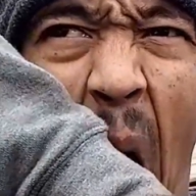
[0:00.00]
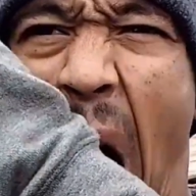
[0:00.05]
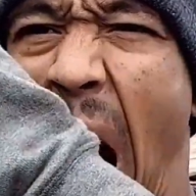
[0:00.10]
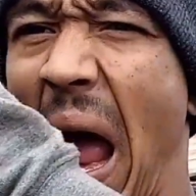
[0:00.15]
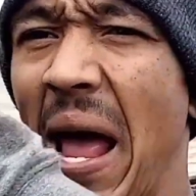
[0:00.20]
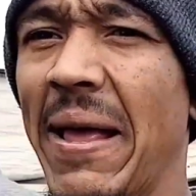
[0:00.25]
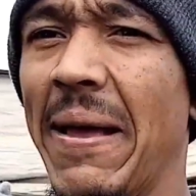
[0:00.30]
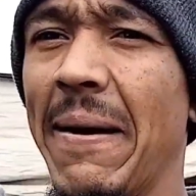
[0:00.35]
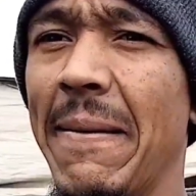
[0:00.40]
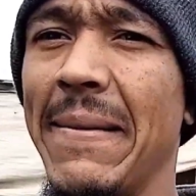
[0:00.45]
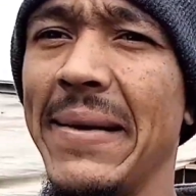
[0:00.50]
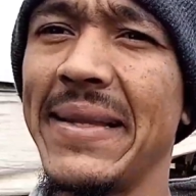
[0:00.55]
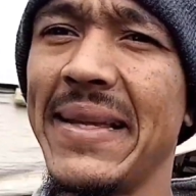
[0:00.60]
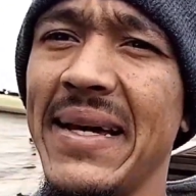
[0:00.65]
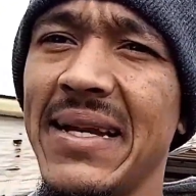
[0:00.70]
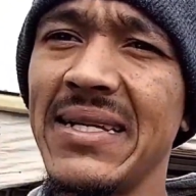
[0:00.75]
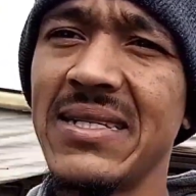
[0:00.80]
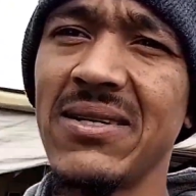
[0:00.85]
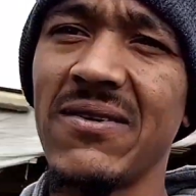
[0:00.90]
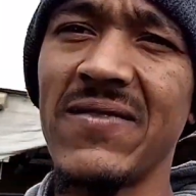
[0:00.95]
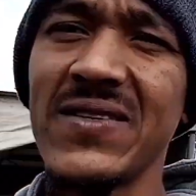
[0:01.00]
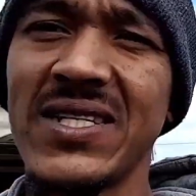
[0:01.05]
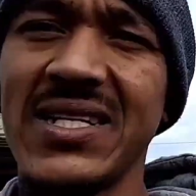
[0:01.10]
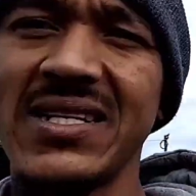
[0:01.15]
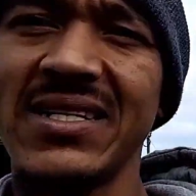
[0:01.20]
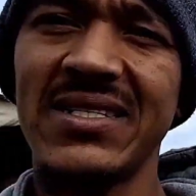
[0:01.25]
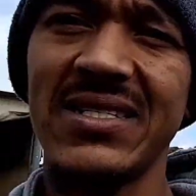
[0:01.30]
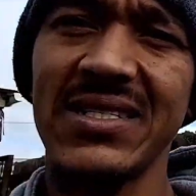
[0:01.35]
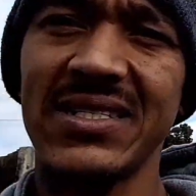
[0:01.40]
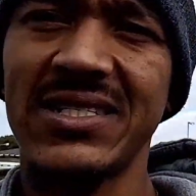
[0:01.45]
Now what that is, obviously
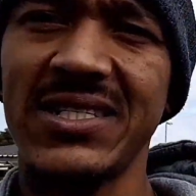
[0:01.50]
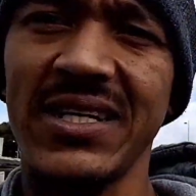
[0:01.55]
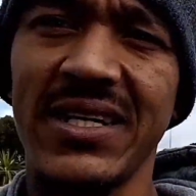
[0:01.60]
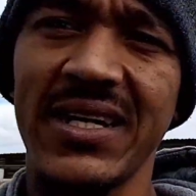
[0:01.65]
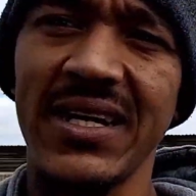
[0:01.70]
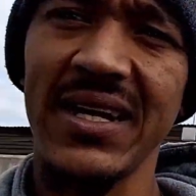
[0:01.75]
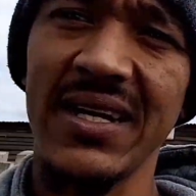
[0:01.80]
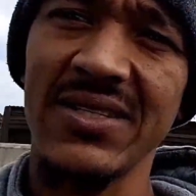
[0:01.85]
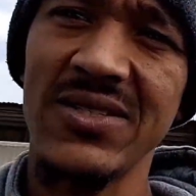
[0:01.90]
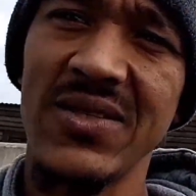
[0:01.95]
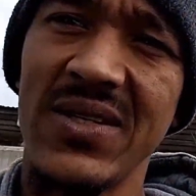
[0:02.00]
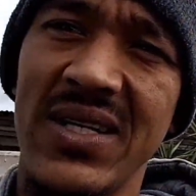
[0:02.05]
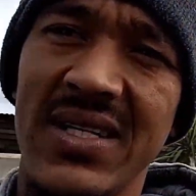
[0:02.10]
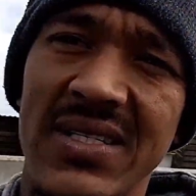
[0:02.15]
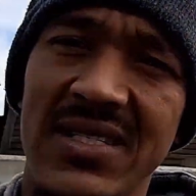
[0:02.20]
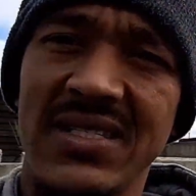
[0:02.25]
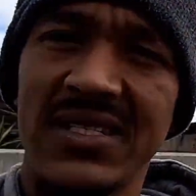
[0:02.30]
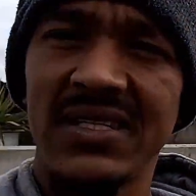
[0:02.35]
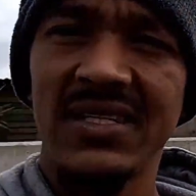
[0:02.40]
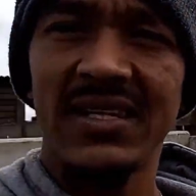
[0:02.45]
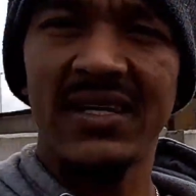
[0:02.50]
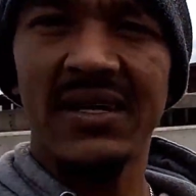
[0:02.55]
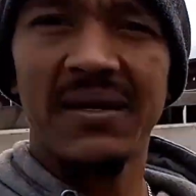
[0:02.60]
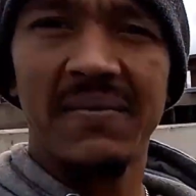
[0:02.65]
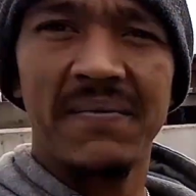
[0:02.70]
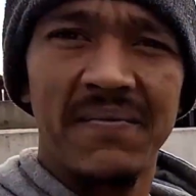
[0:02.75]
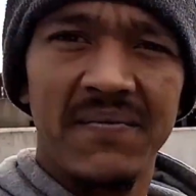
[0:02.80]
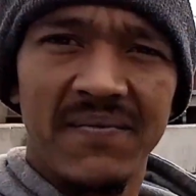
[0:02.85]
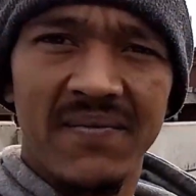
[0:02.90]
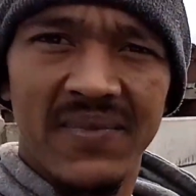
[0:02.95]
just checking, as you can see there.
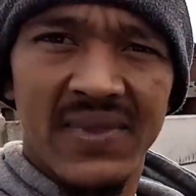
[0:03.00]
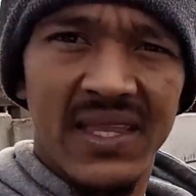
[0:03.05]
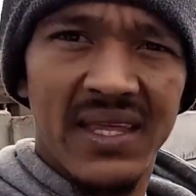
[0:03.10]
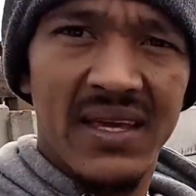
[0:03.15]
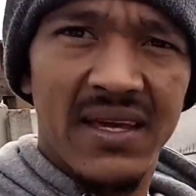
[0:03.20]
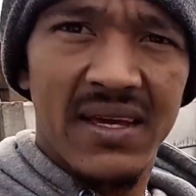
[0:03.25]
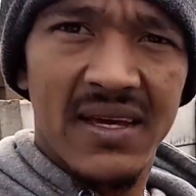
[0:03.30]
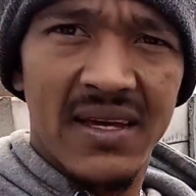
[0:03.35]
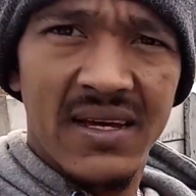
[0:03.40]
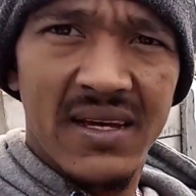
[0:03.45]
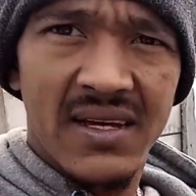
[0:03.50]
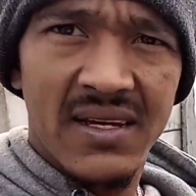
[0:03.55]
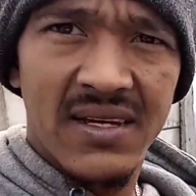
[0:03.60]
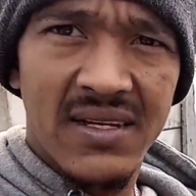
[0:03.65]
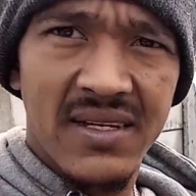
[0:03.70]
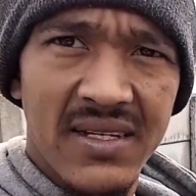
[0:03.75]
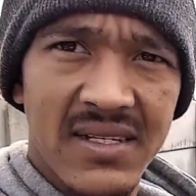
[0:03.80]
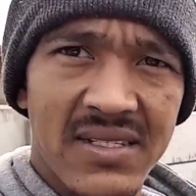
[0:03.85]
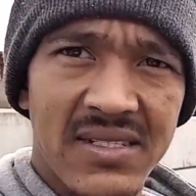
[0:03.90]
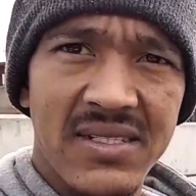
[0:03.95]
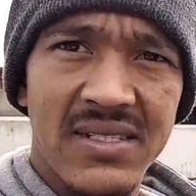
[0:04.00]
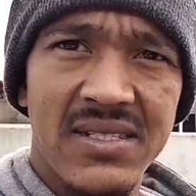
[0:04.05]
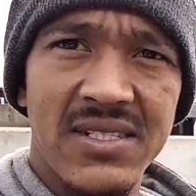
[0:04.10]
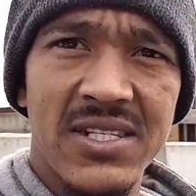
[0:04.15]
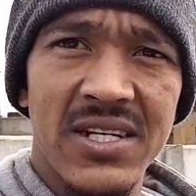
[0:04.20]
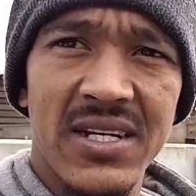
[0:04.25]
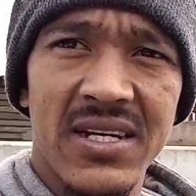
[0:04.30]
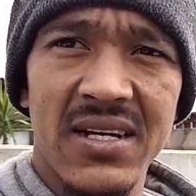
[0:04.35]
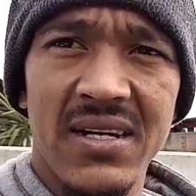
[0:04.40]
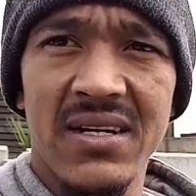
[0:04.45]
He's just
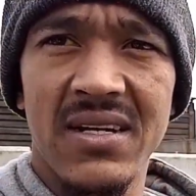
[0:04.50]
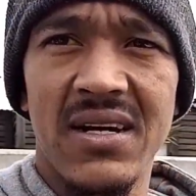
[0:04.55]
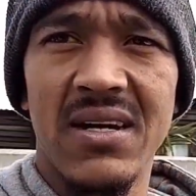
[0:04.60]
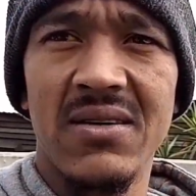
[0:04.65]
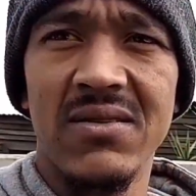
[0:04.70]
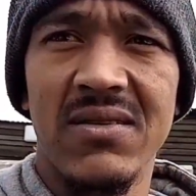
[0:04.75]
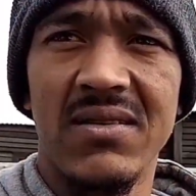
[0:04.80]
checking it out,